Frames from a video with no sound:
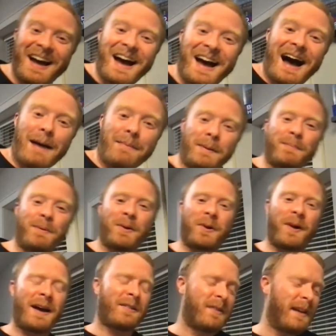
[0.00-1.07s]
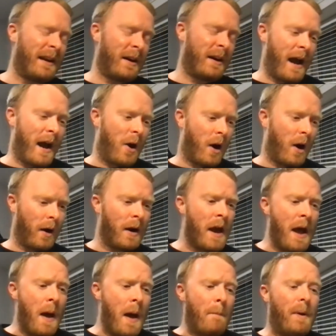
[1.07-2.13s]
I'm a procrastinator at heart.
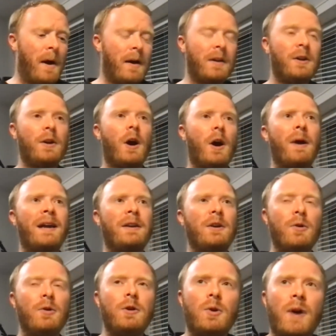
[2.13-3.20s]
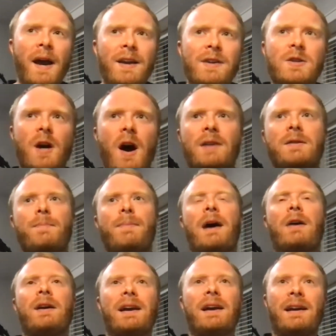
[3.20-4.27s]
But you know, and you you kind of talked about
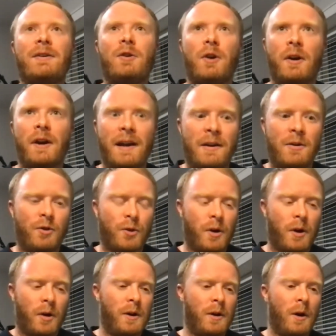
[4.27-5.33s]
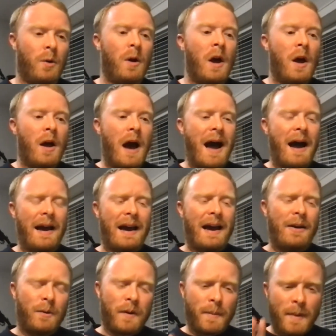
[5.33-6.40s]
it in your intro. You know, I, I
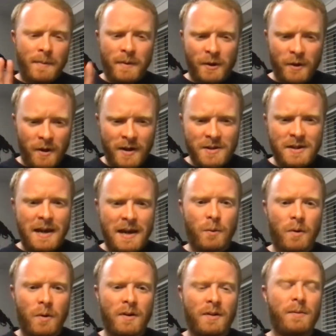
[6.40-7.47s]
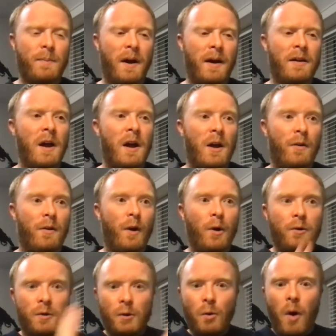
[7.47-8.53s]
don't remember your exact words, but
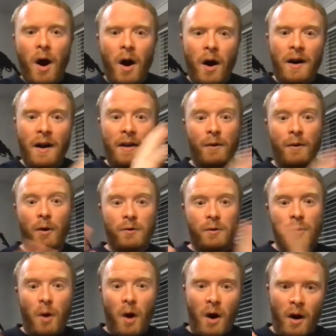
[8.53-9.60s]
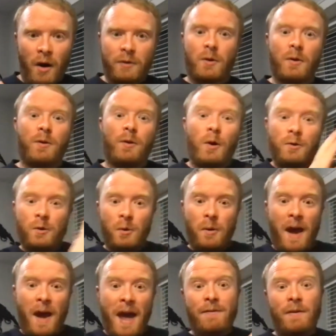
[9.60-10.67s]
those who are and those who aren't, or those who
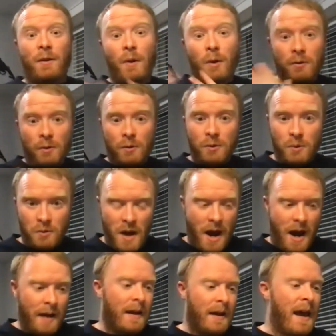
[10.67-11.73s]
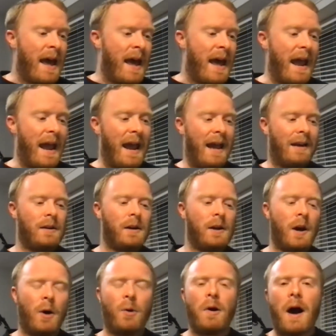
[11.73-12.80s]
have and those who do not. And you
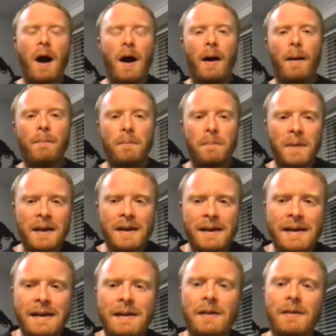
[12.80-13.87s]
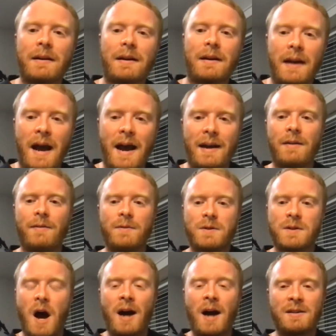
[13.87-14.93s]
know, um, McGhee kind of
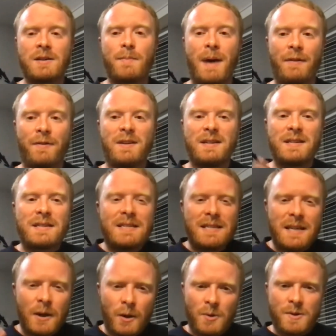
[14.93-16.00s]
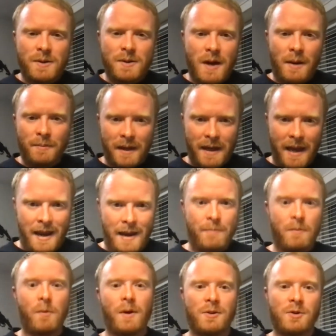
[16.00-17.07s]
talks about this zero-sum game,
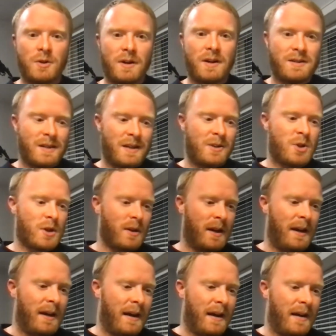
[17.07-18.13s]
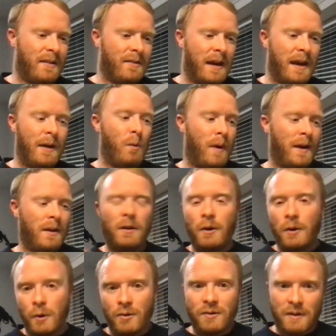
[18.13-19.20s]
which essentially is a
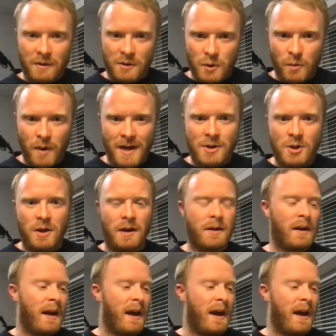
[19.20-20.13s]
win-lose situation.